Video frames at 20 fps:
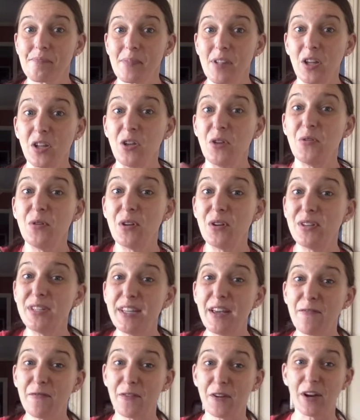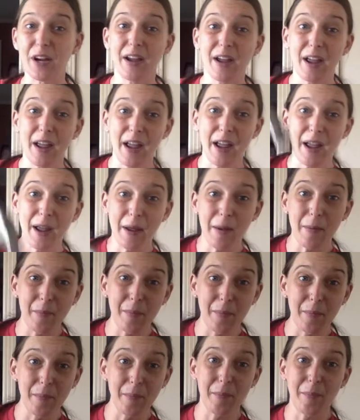You use it for
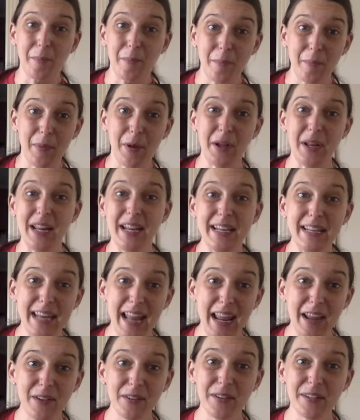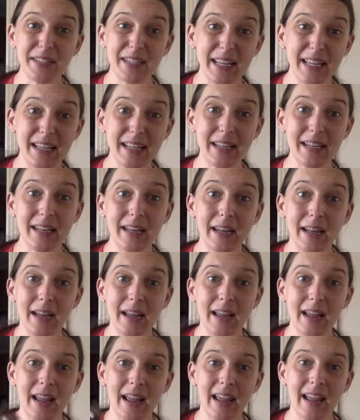putting nails in.
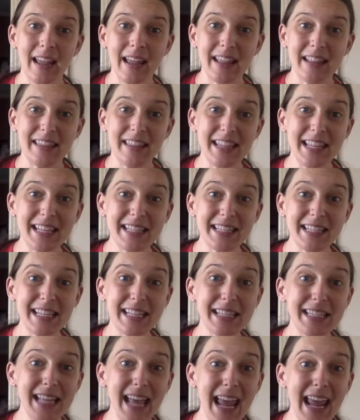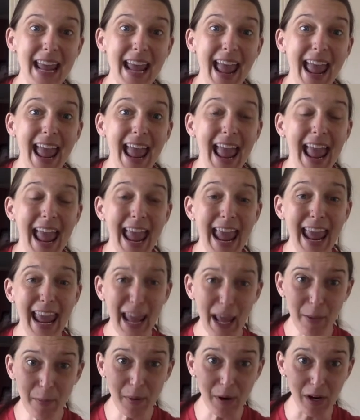This is a
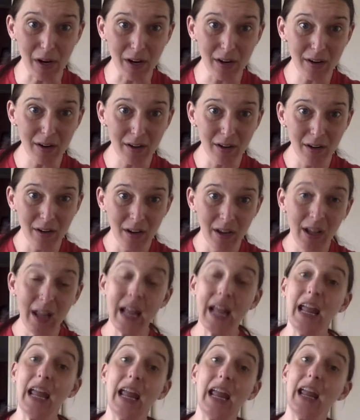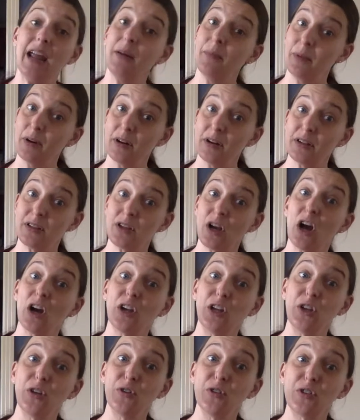hammer. Hammers are
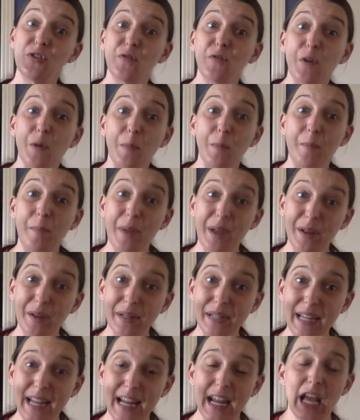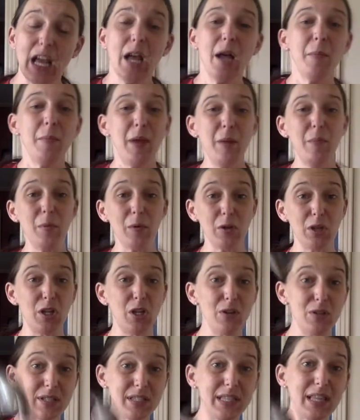used for building. People
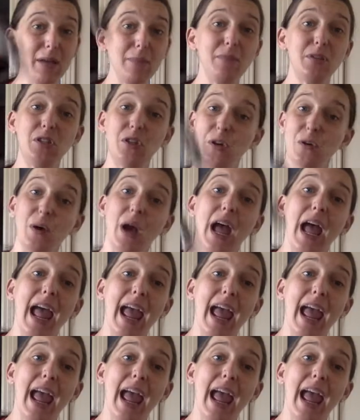use them to